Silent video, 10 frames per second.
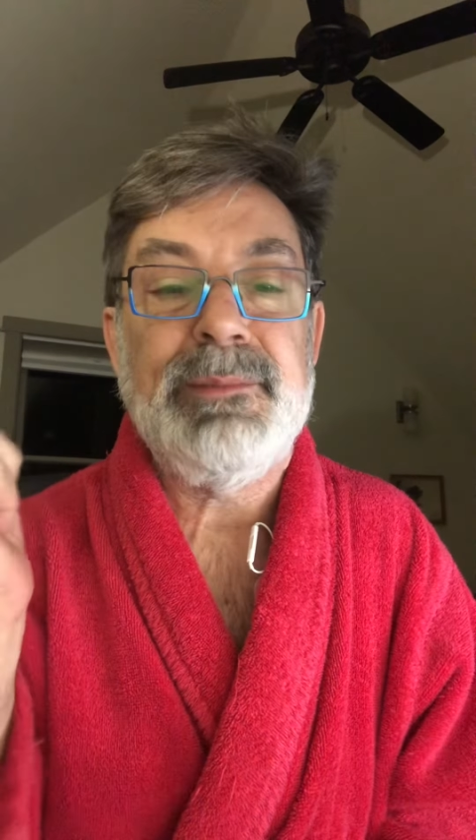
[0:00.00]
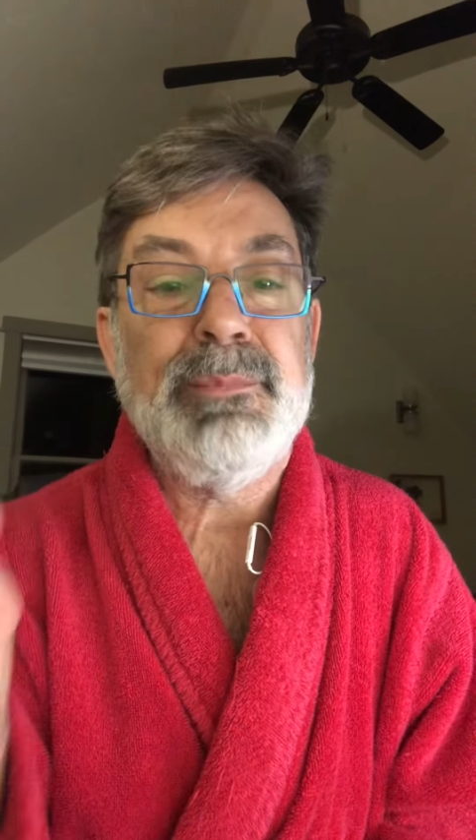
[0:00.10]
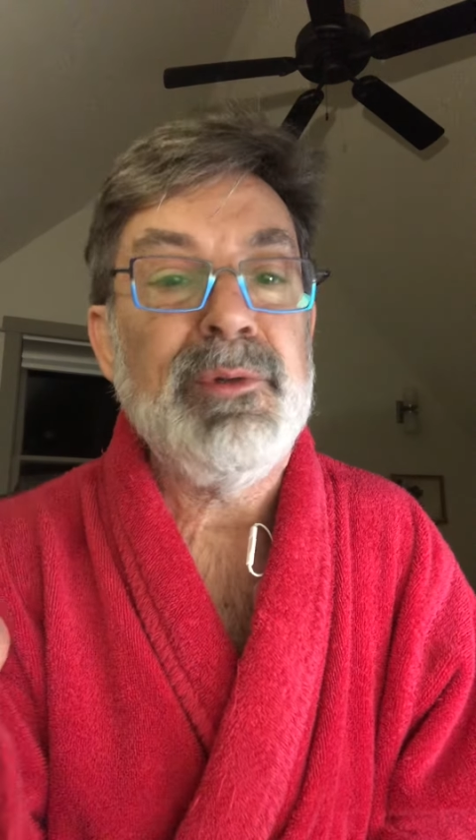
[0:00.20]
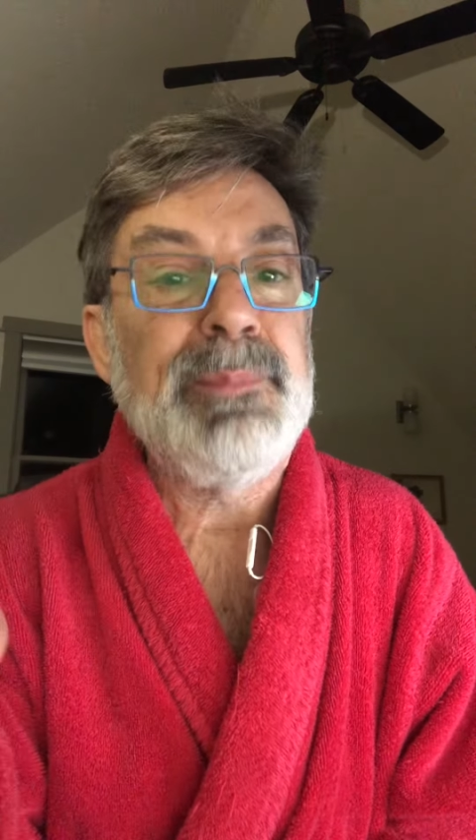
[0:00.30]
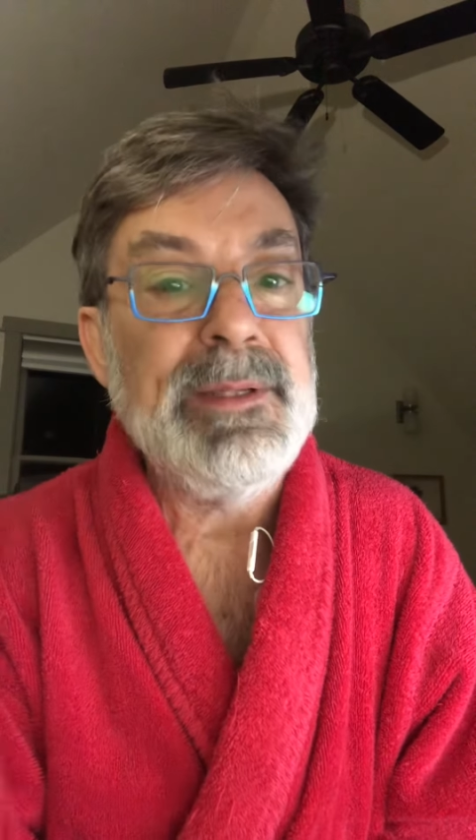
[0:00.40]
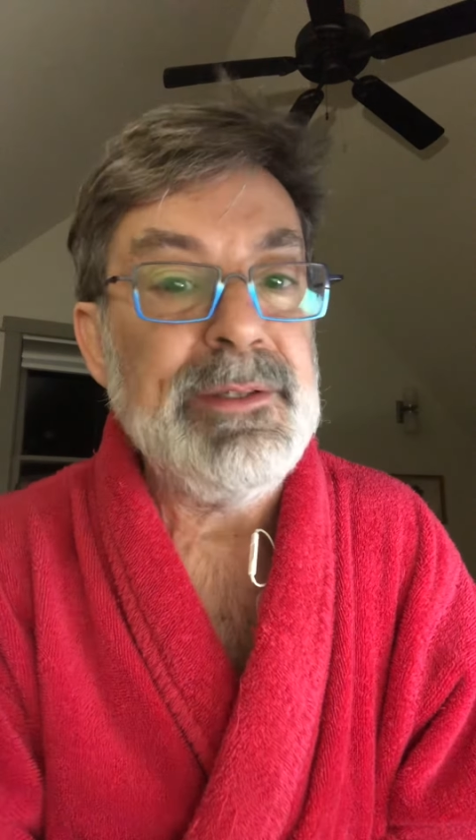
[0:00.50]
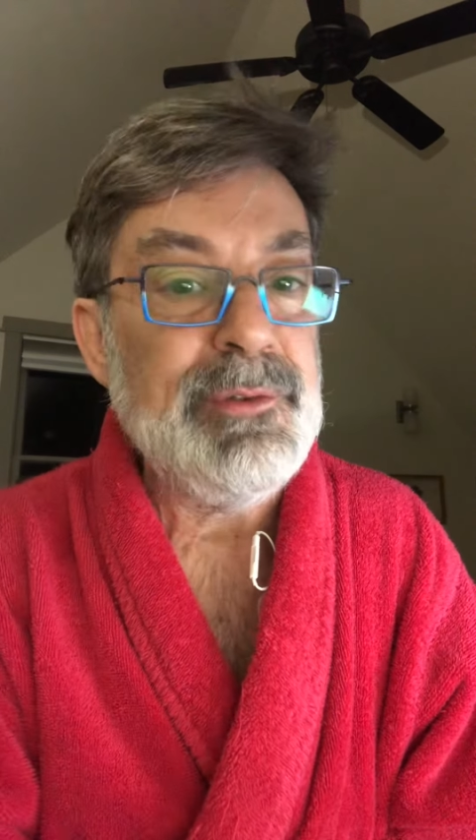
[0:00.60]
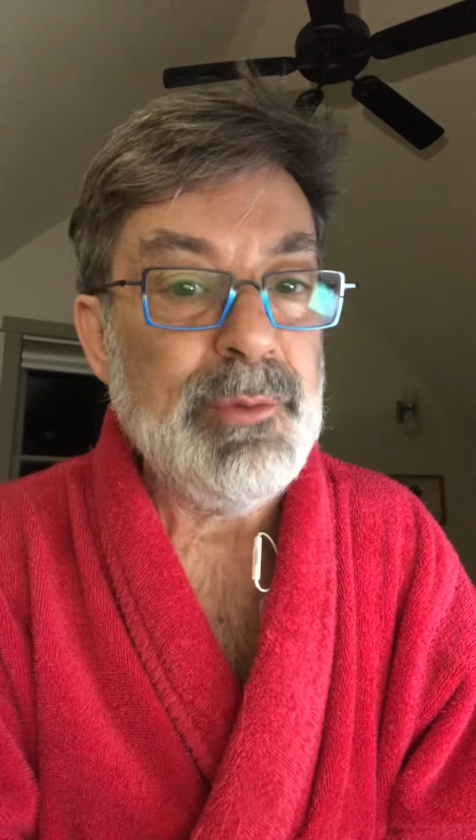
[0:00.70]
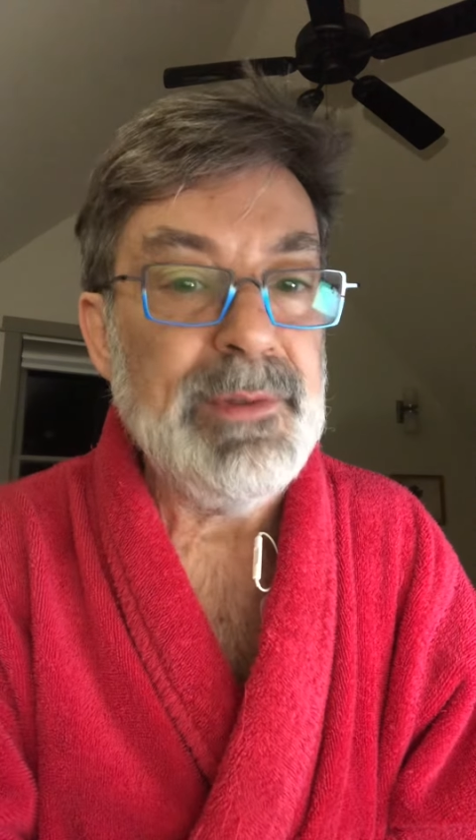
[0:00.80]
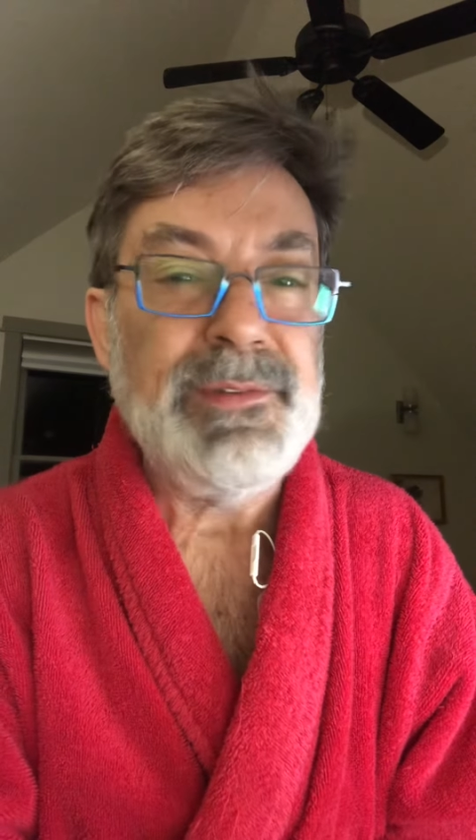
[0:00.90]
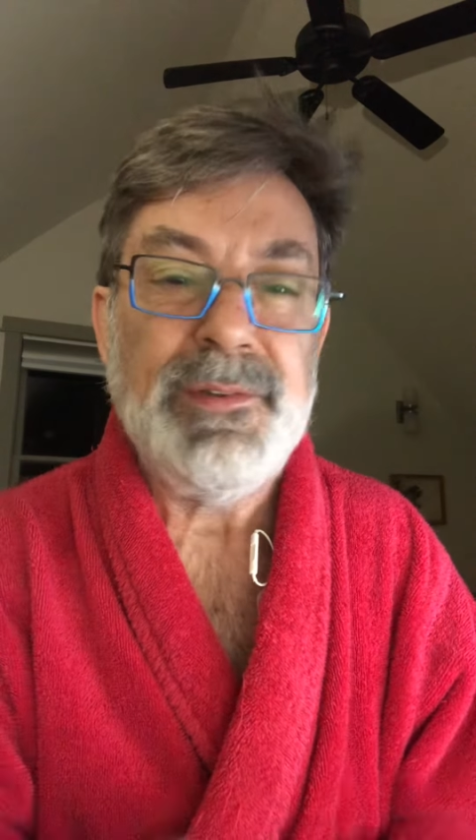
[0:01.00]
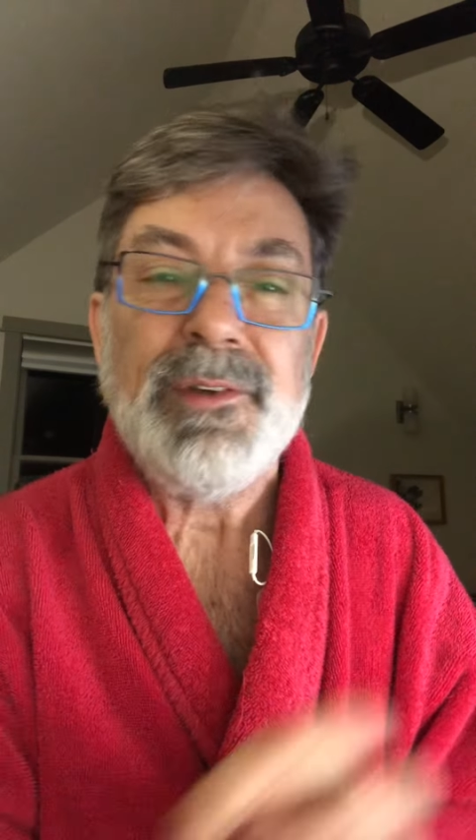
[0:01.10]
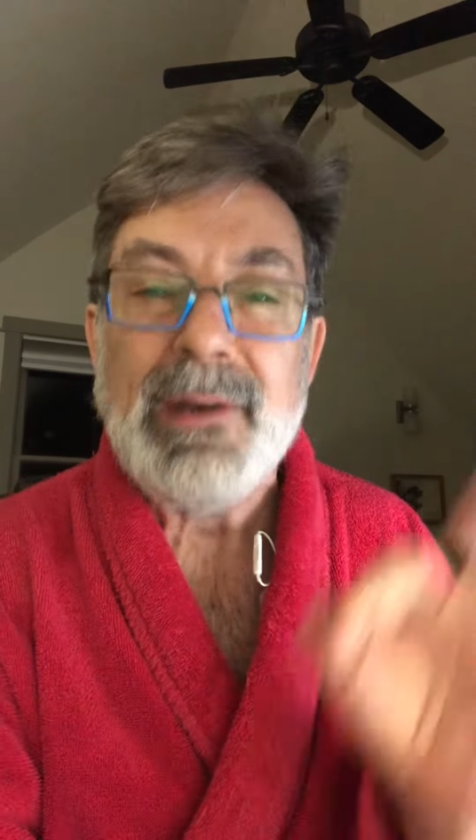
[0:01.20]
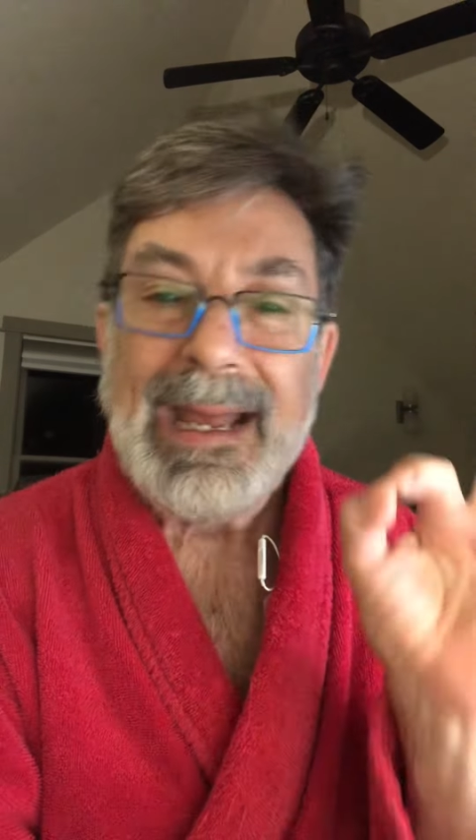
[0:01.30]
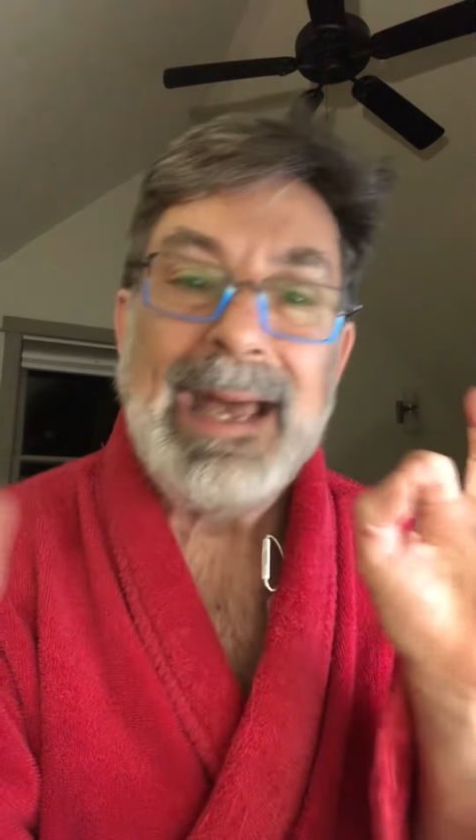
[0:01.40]
and movement, and choices
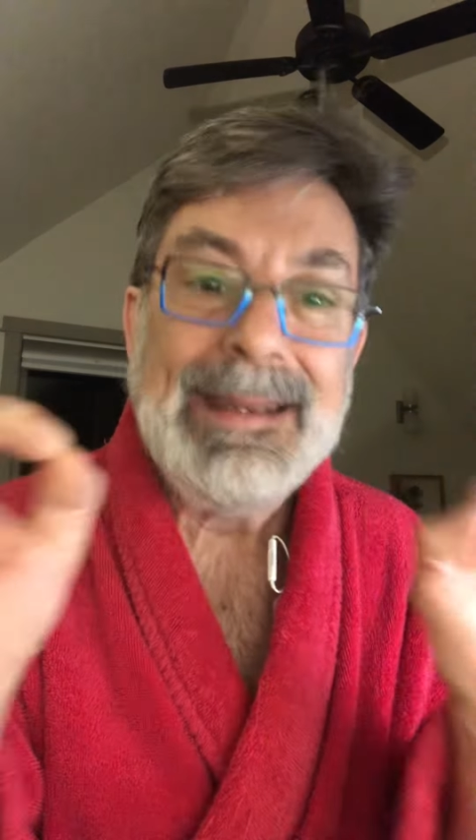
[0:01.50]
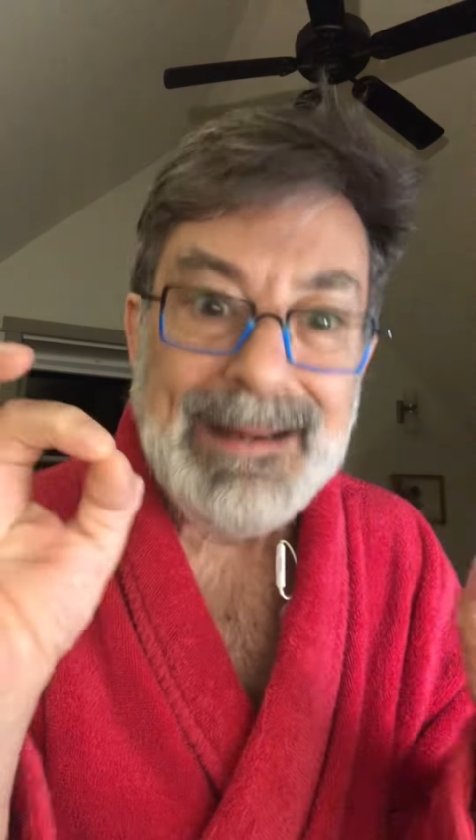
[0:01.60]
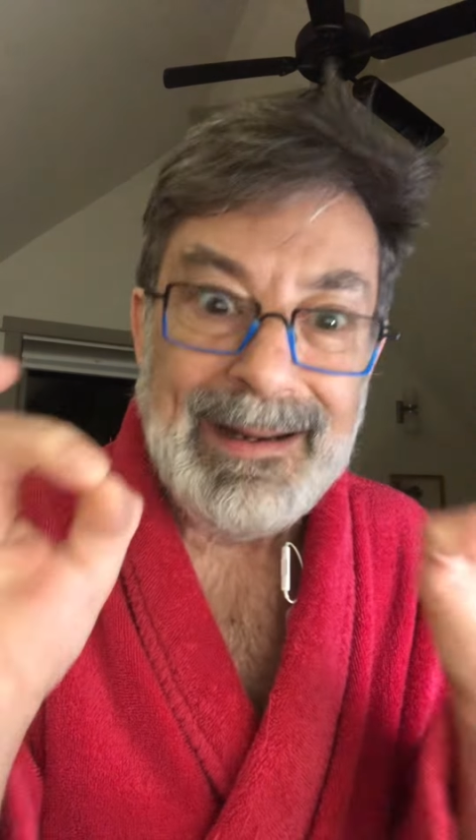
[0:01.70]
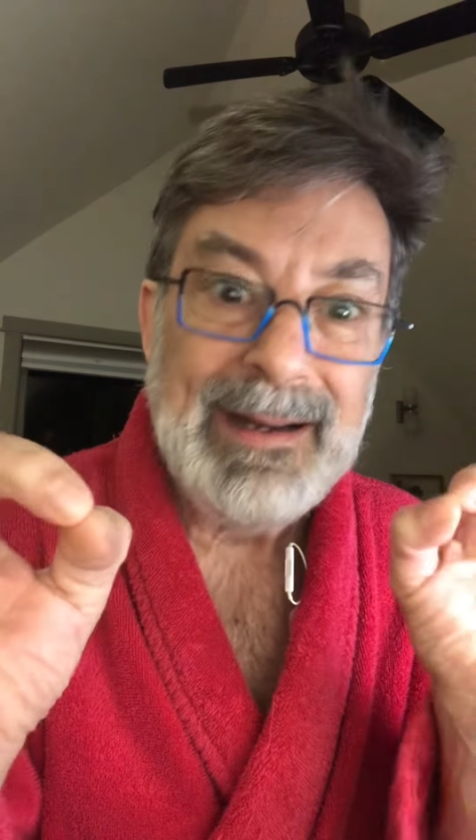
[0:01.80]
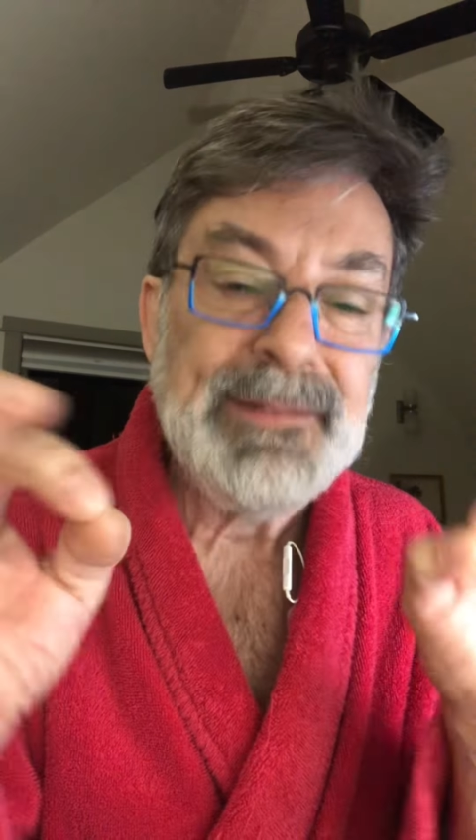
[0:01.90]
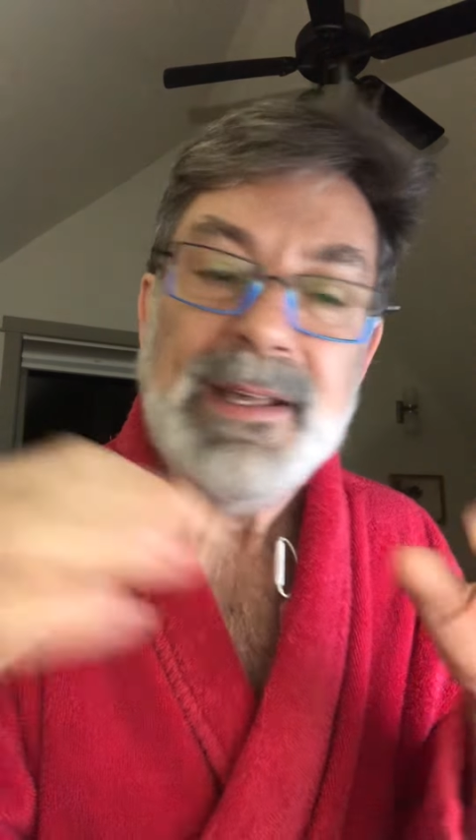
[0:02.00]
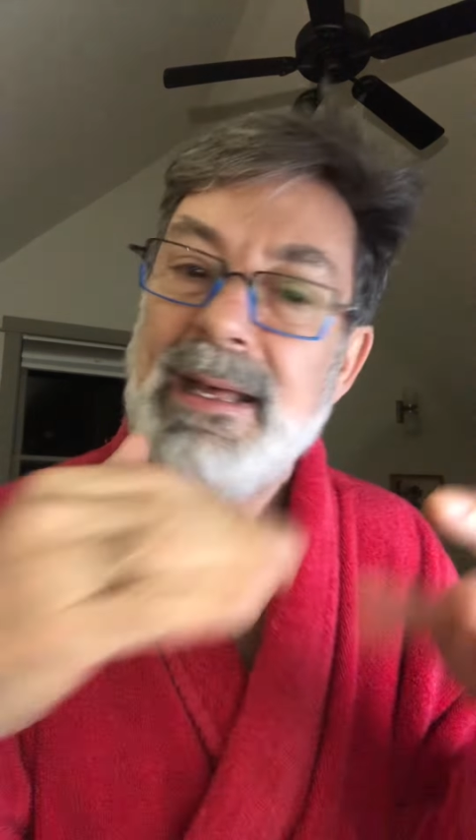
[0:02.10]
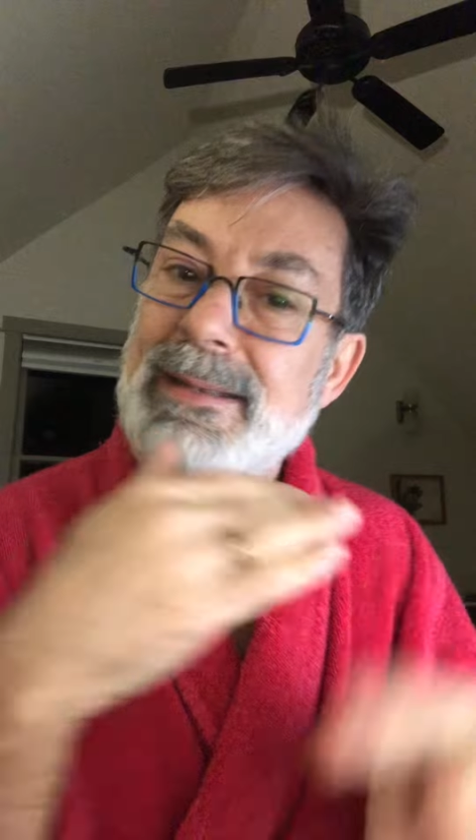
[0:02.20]
are at odds.